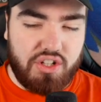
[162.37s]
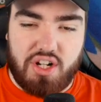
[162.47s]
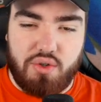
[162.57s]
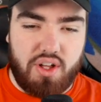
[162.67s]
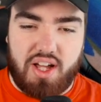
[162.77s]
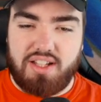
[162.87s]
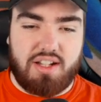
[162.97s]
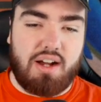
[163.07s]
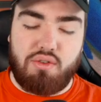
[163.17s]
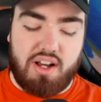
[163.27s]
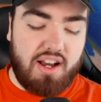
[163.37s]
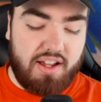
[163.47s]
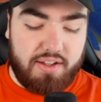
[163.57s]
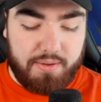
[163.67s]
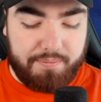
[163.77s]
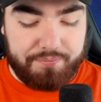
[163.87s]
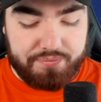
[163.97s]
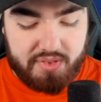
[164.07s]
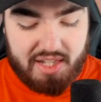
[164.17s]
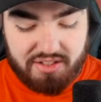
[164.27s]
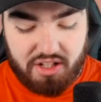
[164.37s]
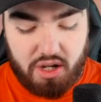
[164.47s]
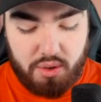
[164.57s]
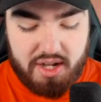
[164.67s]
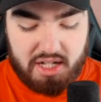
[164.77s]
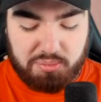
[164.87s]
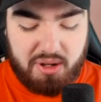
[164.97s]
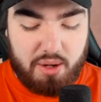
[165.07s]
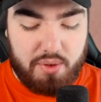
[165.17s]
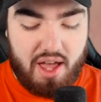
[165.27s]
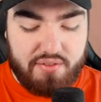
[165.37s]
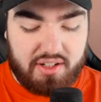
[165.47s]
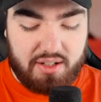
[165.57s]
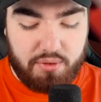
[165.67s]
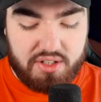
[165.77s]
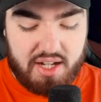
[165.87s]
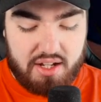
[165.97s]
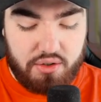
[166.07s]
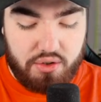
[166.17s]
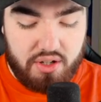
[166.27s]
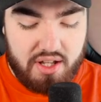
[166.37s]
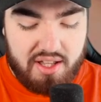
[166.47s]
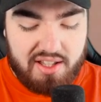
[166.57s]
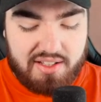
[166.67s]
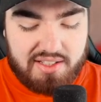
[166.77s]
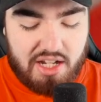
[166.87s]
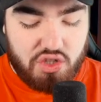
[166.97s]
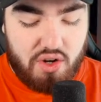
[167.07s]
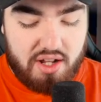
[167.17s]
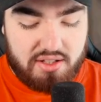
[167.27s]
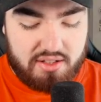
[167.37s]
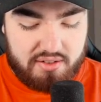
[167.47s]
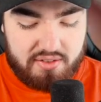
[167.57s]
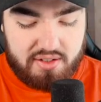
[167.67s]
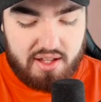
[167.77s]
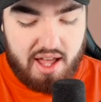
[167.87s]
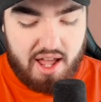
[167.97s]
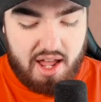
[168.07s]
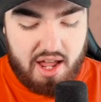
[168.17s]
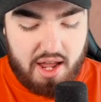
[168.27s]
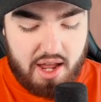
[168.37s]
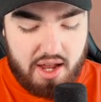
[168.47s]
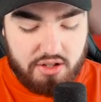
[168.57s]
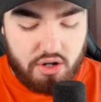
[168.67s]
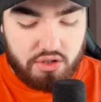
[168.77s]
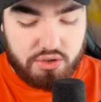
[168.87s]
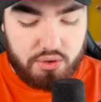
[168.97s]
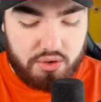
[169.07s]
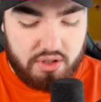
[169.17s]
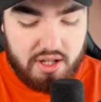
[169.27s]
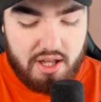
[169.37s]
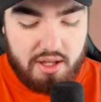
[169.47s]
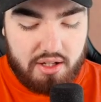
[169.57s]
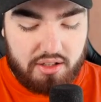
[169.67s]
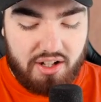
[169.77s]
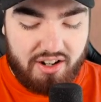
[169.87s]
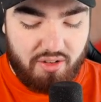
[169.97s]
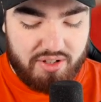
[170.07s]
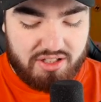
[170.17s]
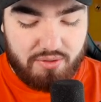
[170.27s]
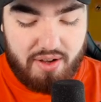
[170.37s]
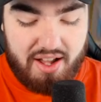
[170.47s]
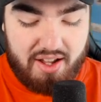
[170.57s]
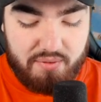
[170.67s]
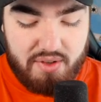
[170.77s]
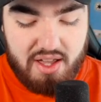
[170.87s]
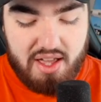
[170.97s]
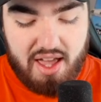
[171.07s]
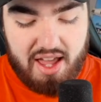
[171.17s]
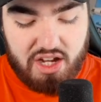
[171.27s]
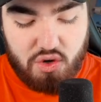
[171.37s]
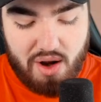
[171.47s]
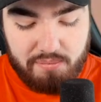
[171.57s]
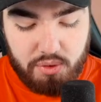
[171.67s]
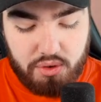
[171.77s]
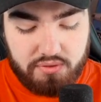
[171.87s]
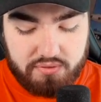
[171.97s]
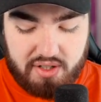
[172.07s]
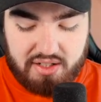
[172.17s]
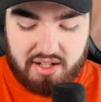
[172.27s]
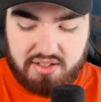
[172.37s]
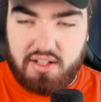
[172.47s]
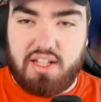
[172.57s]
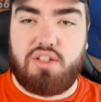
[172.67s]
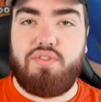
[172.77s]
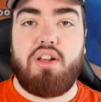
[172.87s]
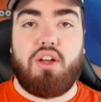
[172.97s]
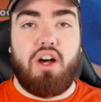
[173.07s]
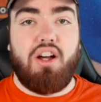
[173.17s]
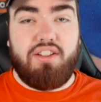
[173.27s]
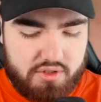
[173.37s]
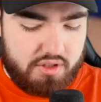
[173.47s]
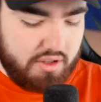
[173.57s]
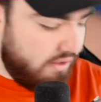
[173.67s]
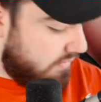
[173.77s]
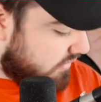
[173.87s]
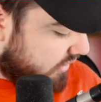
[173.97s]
in general, guys. I really like it. Let's go. Next pack, we have Glimwood Tangle, Sentret, a Toxel, Galarian Mr. Mime, a Gramble, and that is it. That's the final card. All